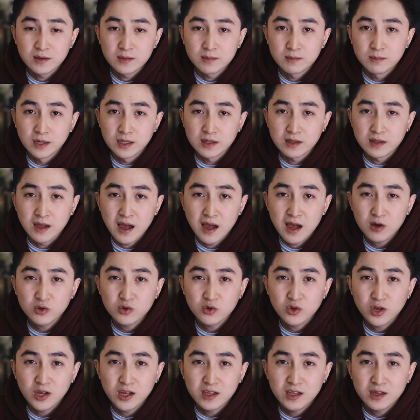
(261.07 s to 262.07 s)
but how
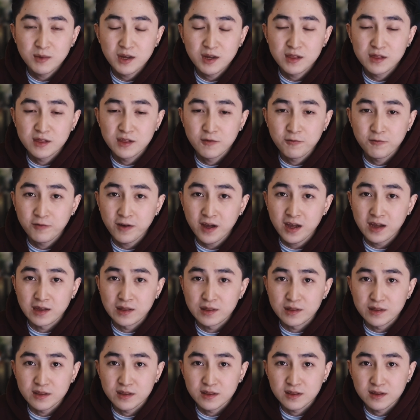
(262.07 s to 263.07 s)
to animate the
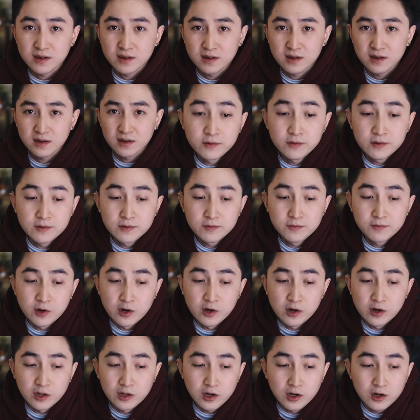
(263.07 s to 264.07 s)
face?
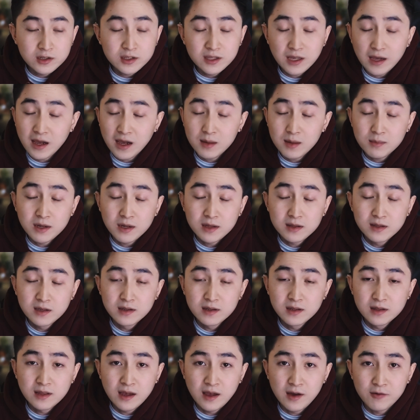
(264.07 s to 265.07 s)
For a long time I
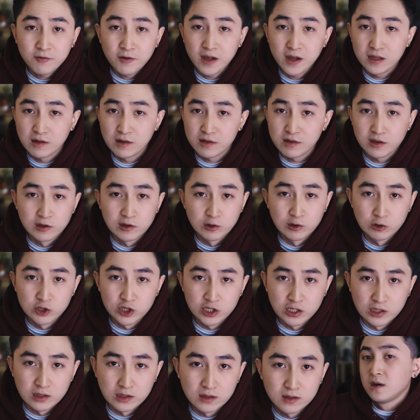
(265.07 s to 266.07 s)
didn't have any
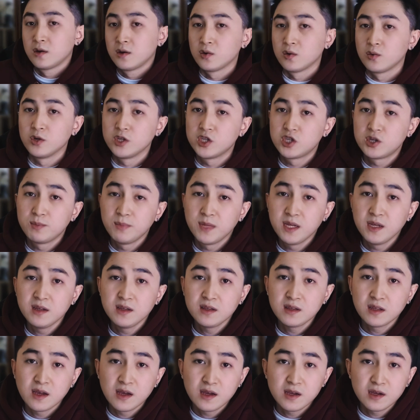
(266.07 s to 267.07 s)
solution, which
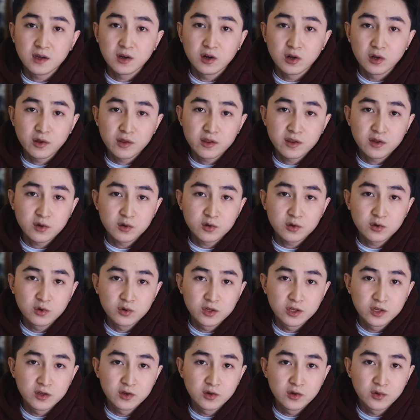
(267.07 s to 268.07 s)
means I also
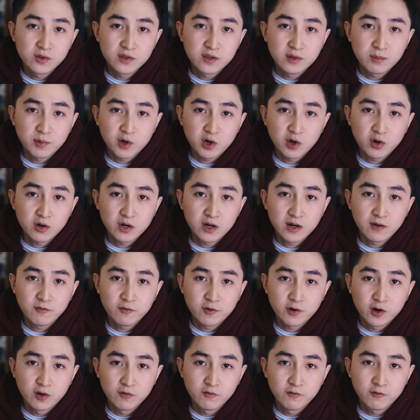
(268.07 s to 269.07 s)
couldn't use the program
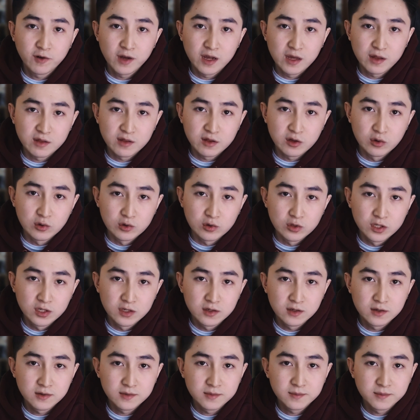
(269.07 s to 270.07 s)
from FaceGood.
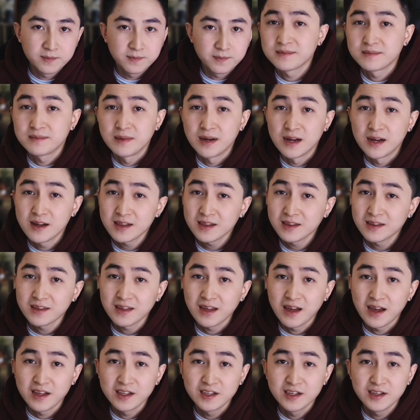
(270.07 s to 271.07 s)
But
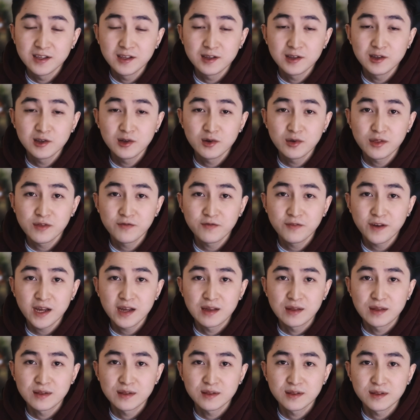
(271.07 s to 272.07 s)
I didn't lose
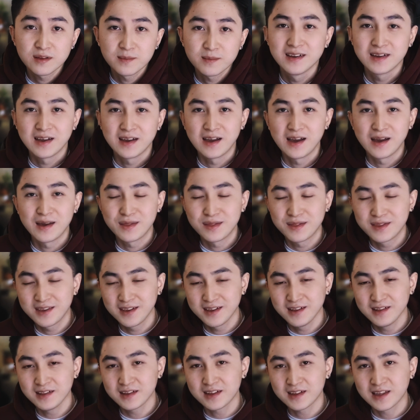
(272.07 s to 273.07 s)
faith. I
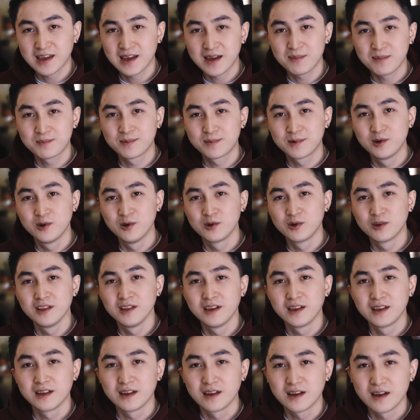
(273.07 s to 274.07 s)
still kept
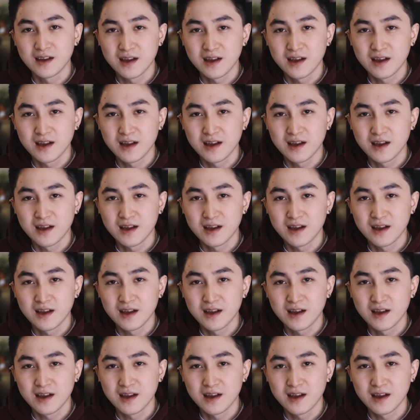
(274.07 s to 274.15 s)
googling